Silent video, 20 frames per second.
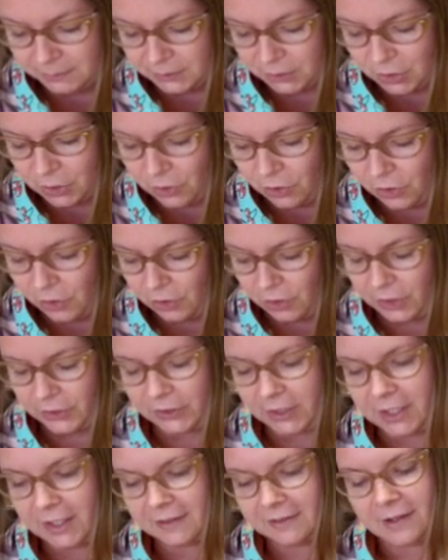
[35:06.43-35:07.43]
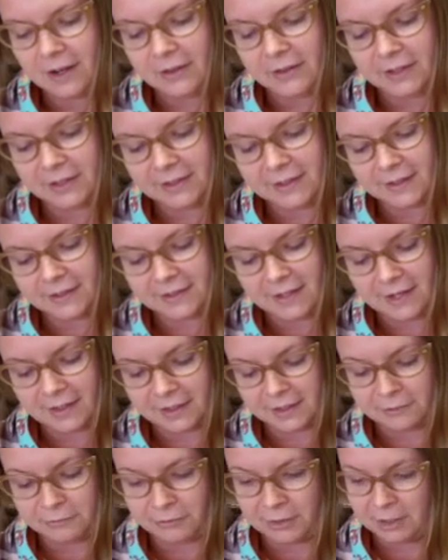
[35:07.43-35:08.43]
to call on the
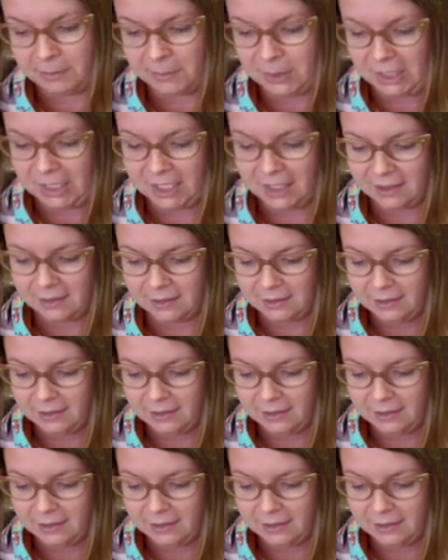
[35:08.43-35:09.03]
Sasaki family.